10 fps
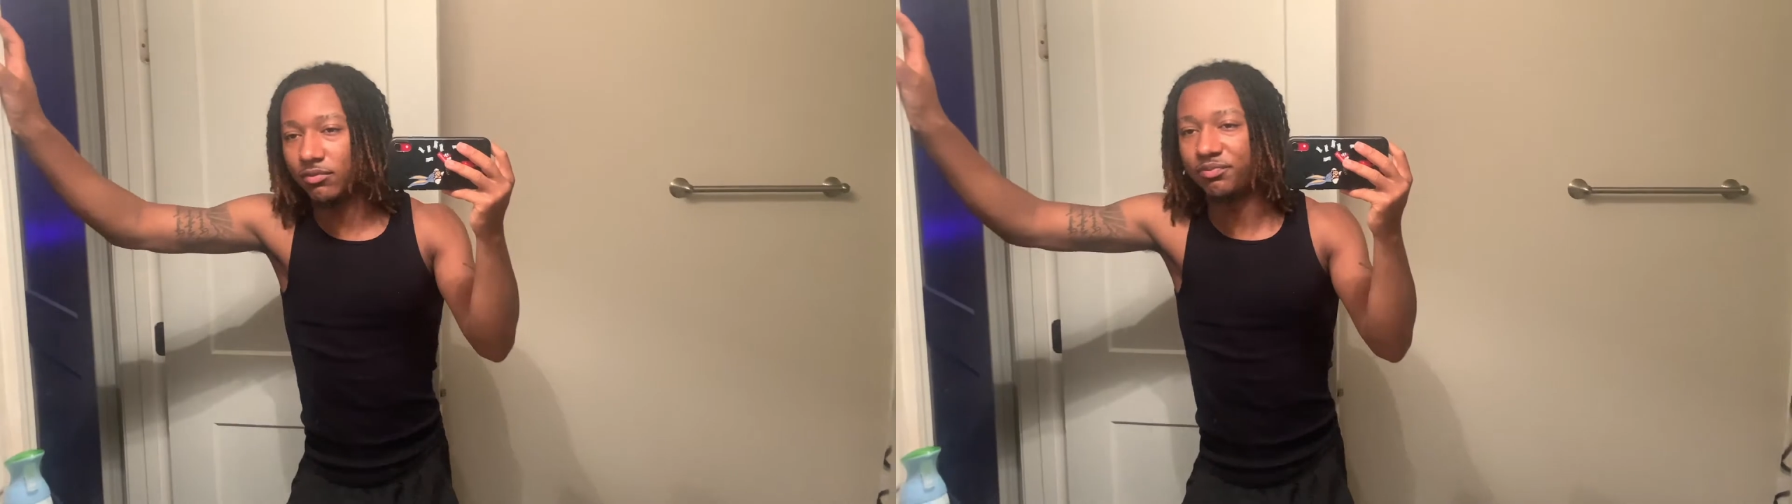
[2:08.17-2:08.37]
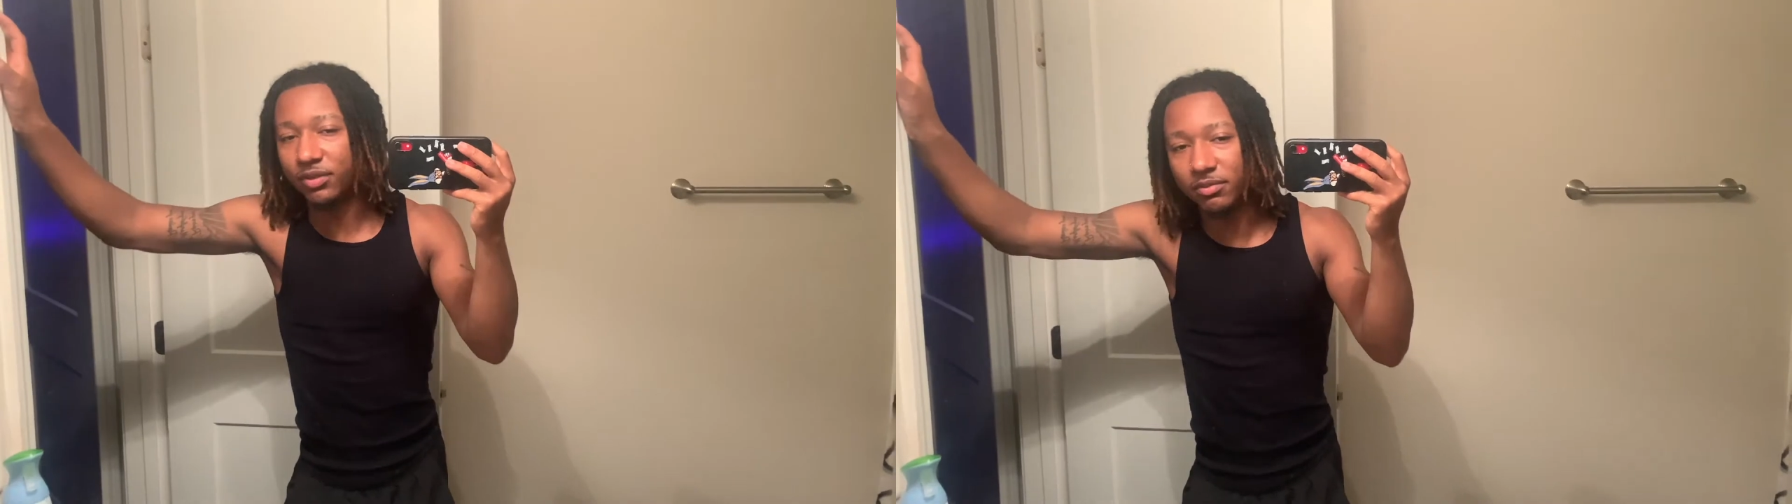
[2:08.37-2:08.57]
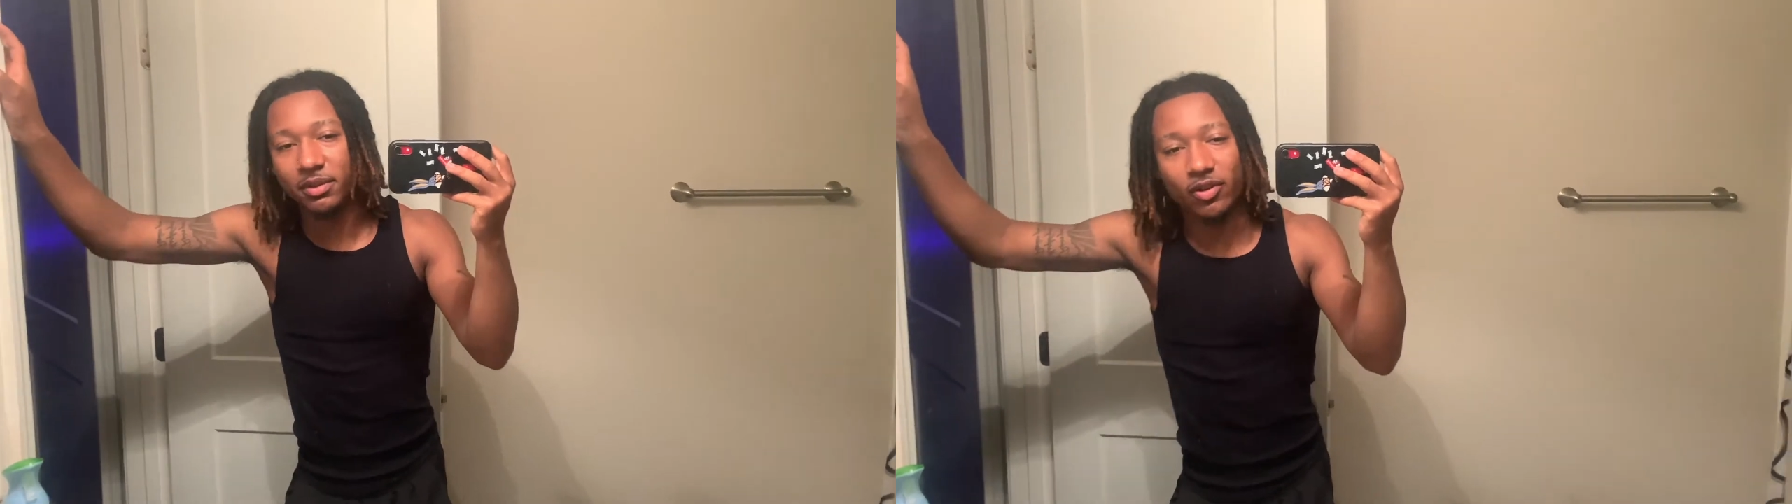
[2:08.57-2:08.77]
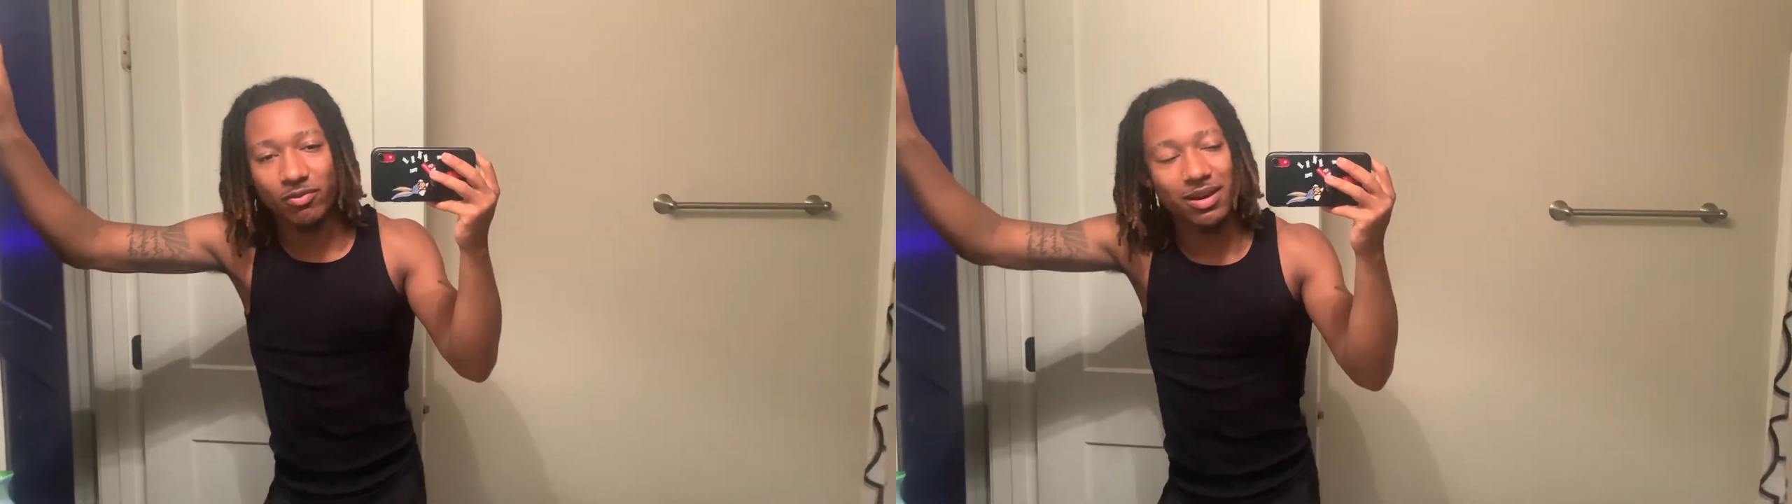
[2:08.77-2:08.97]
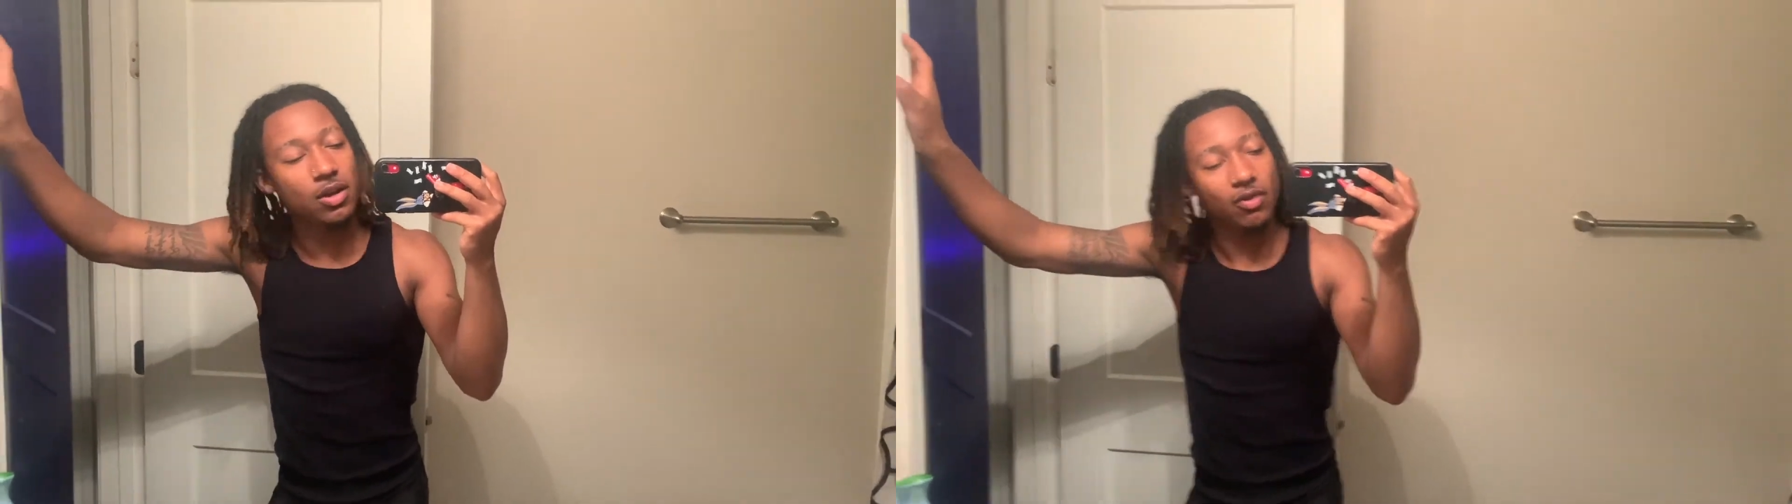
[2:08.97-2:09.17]
put me on
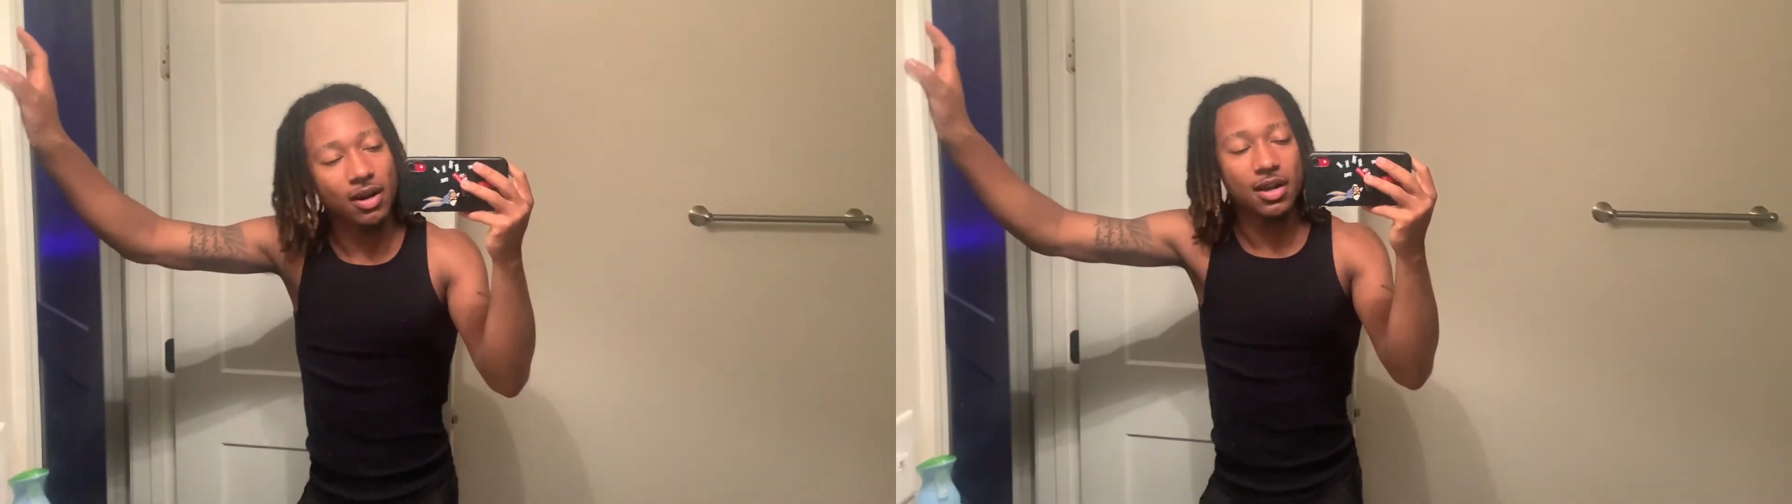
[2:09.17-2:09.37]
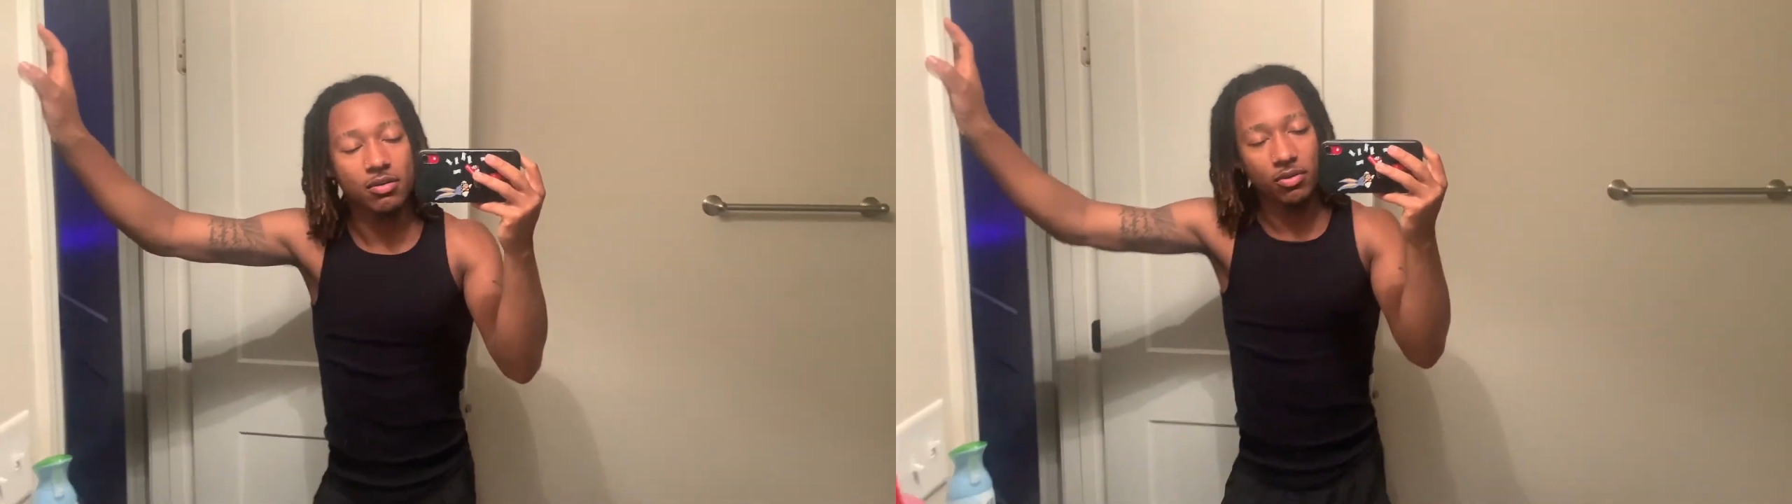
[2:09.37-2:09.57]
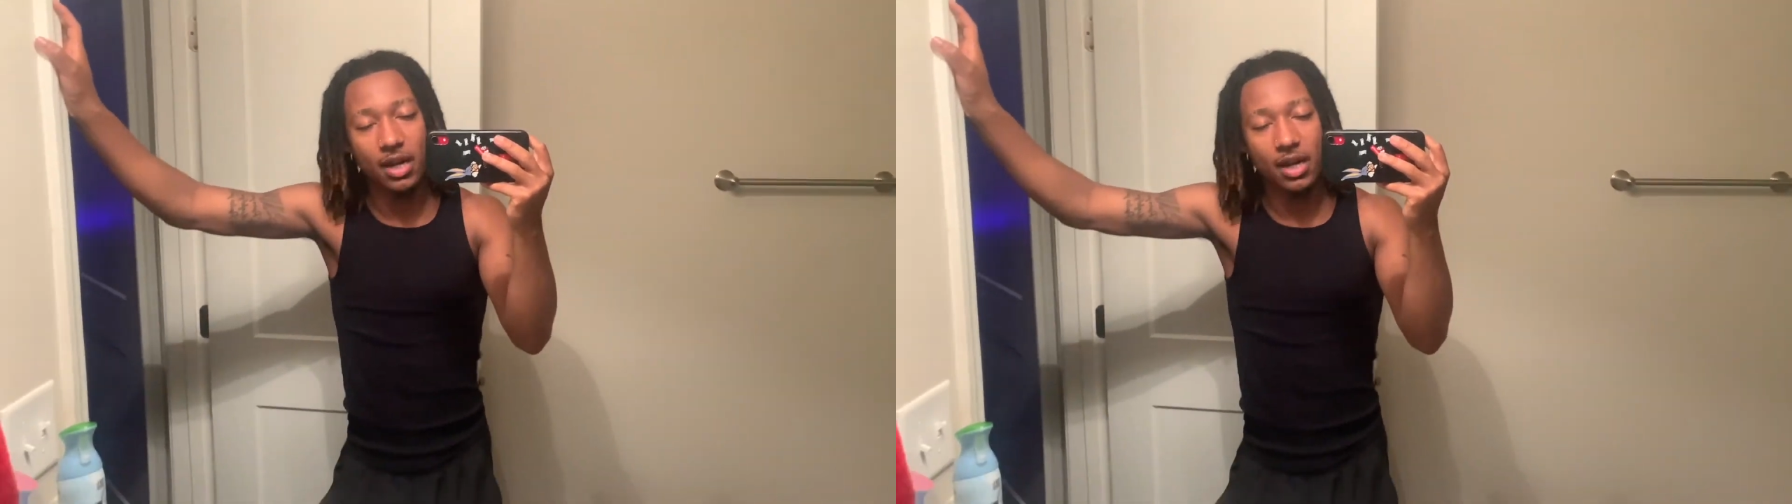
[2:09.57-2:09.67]
my grind, bro.